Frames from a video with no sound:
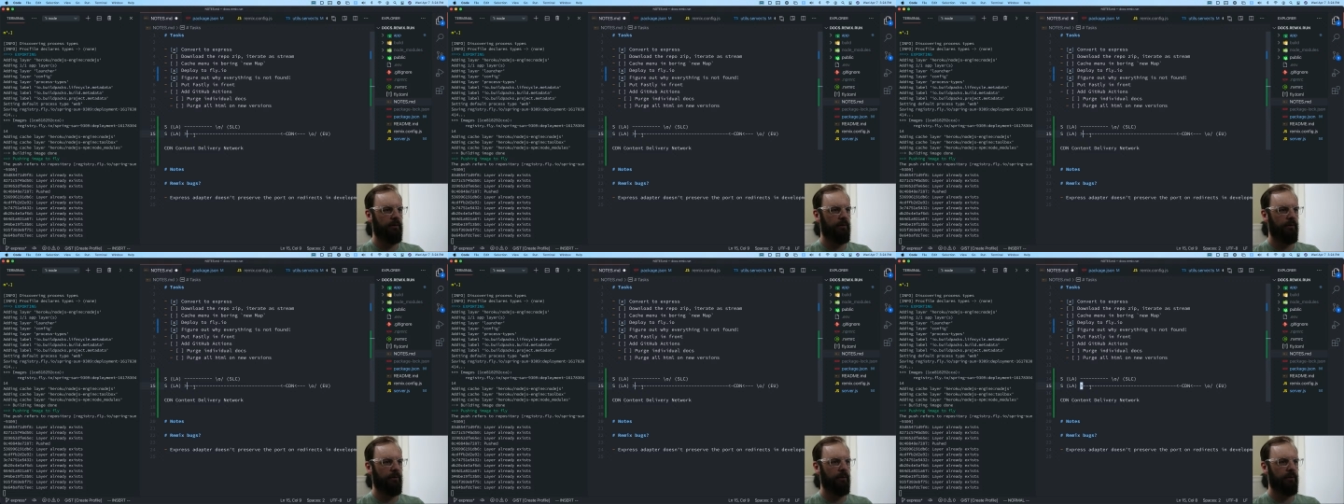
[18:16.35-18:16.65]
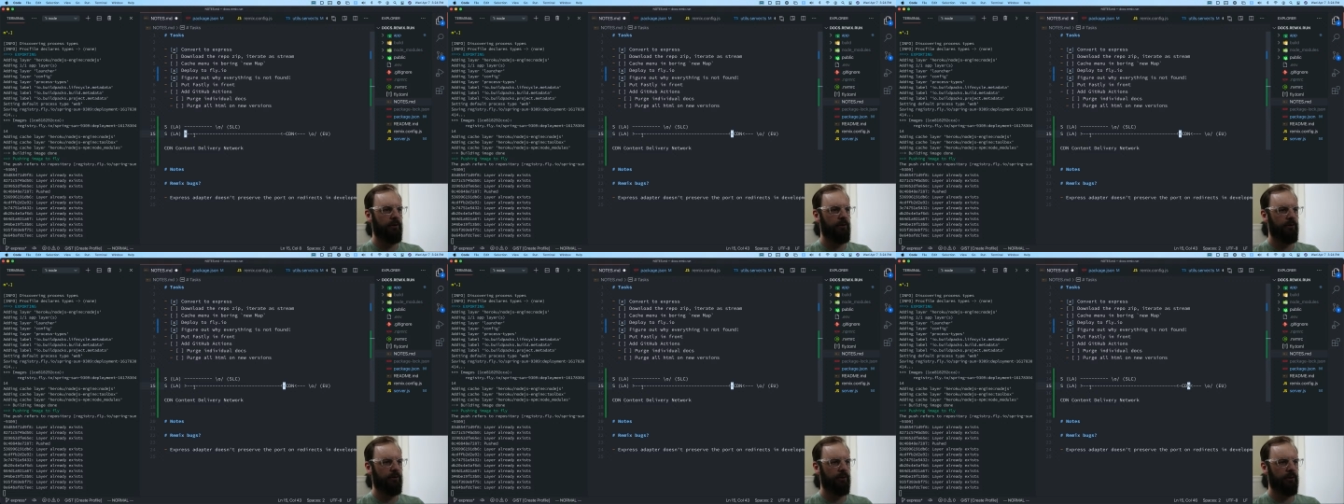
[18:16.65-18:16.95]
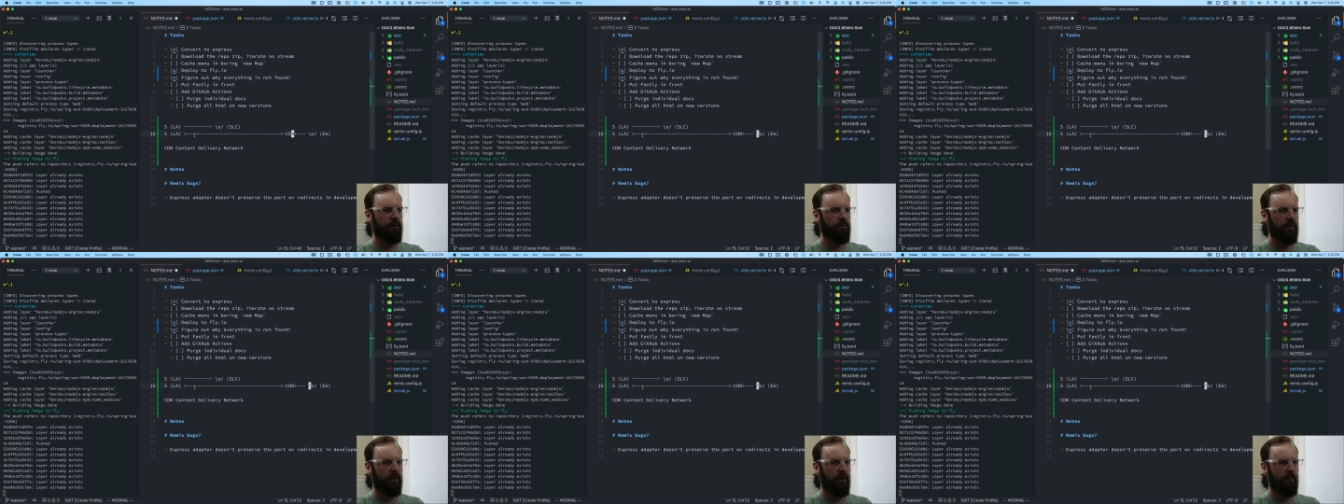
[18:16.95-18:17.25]
Origin
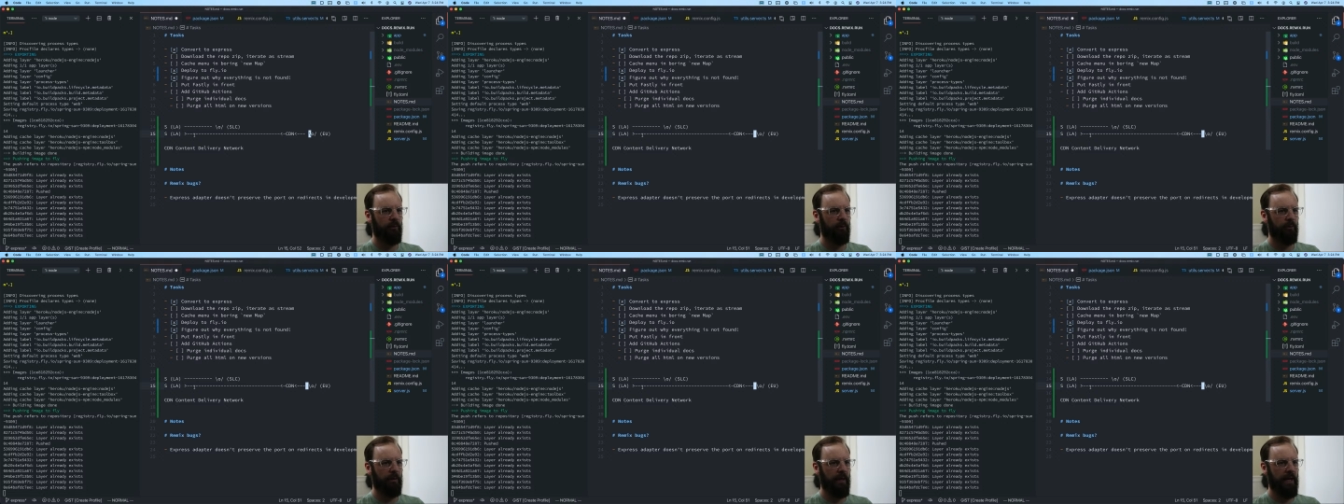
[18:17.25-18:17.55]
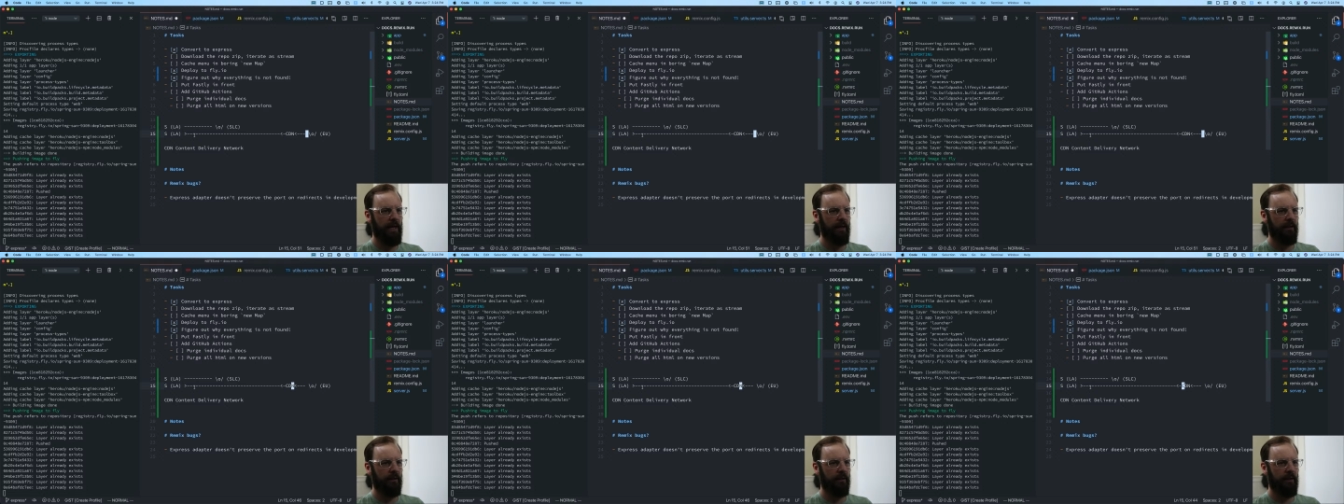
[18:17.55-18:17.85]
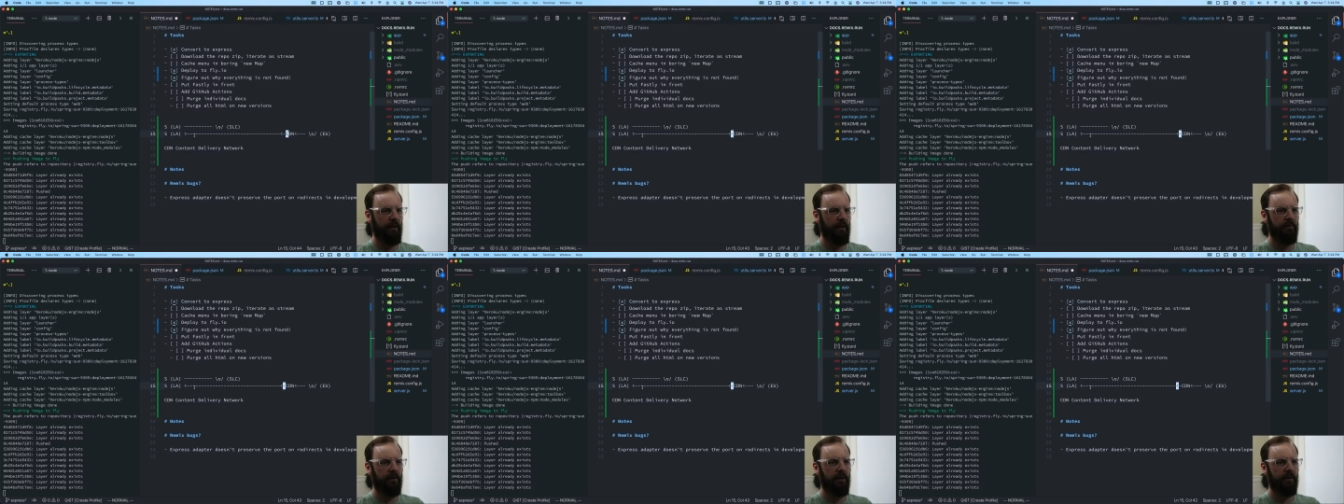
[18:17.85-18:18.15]
server comes back.
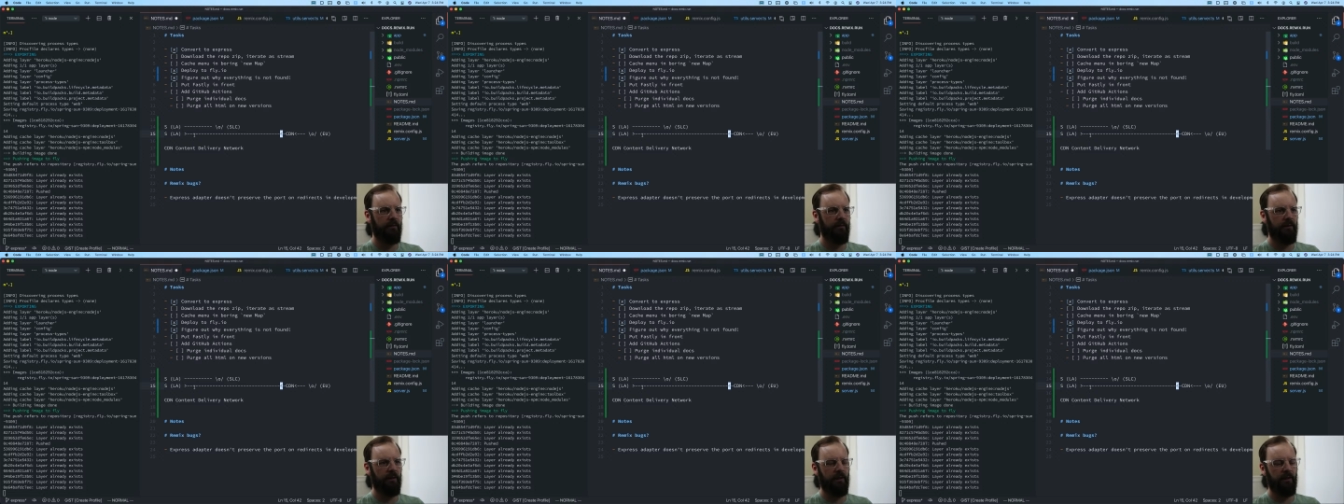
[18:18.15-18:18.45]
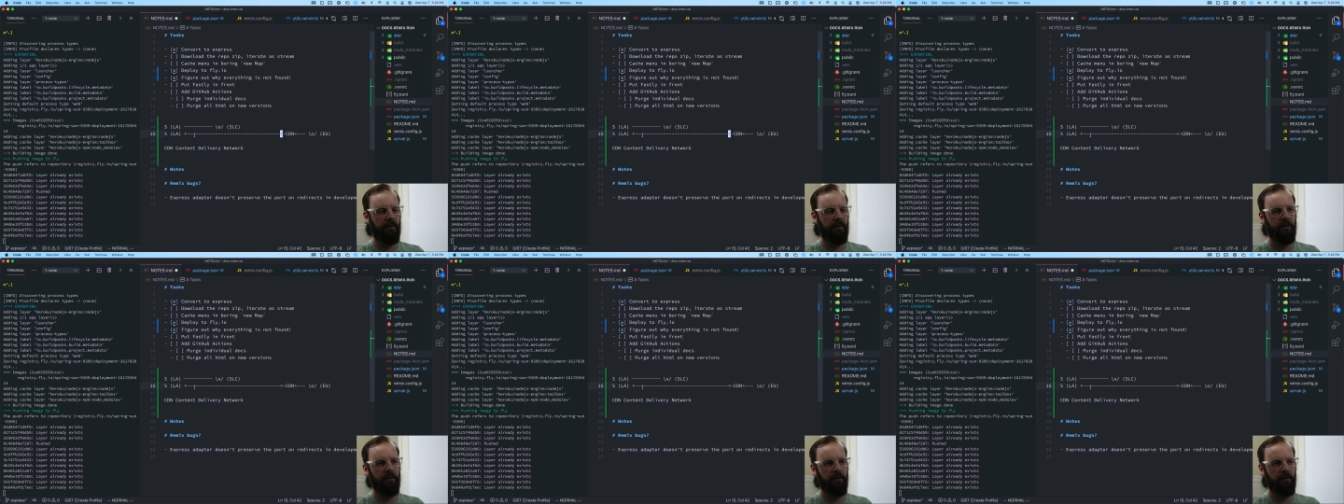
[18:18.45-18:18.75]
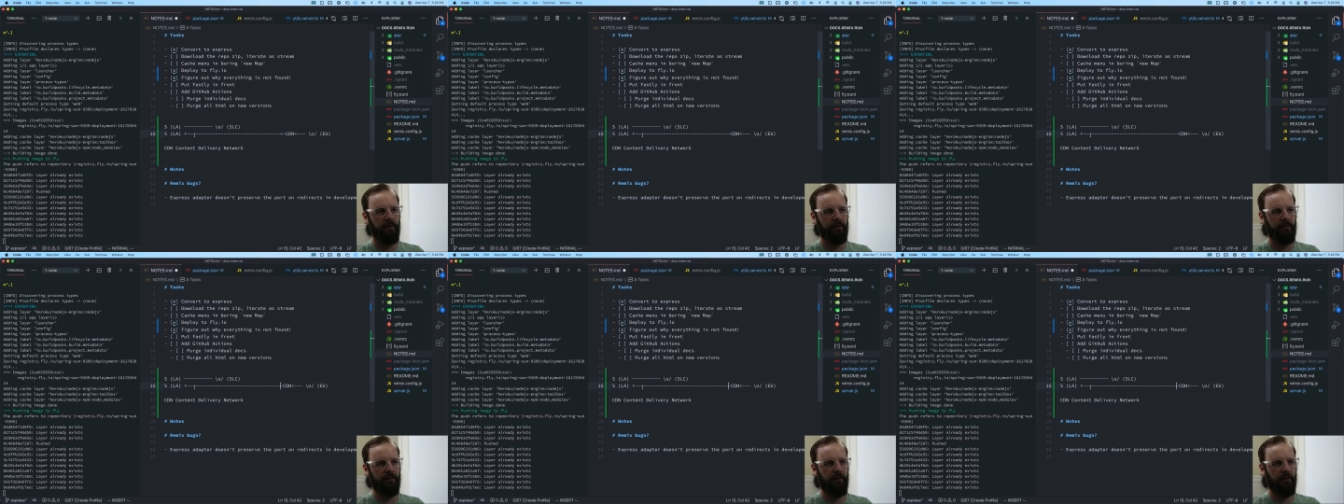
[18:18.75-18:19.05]
I've never done a
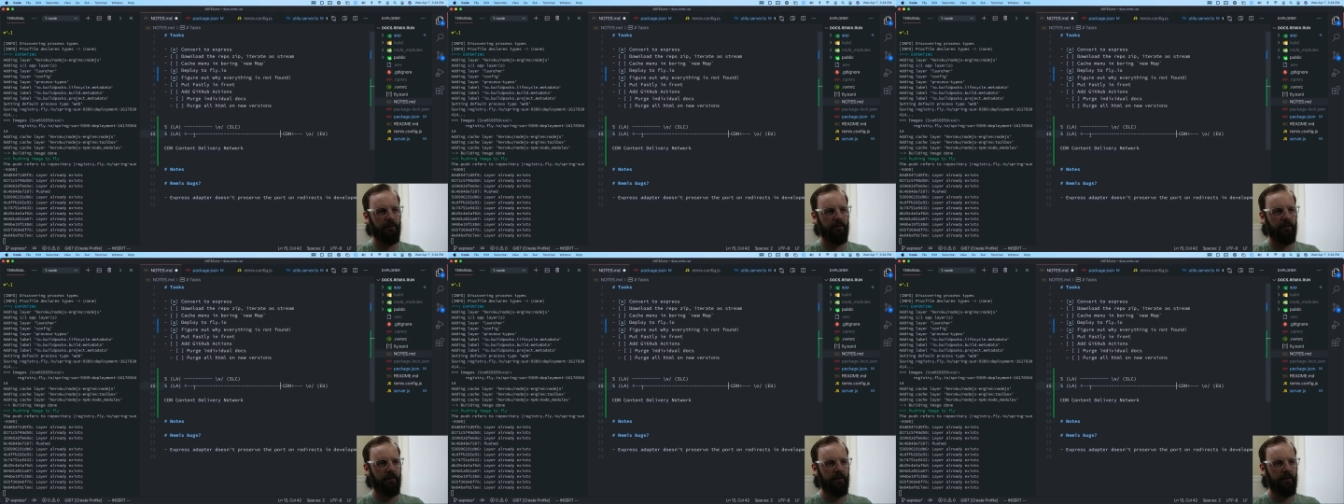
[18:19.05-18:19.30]
little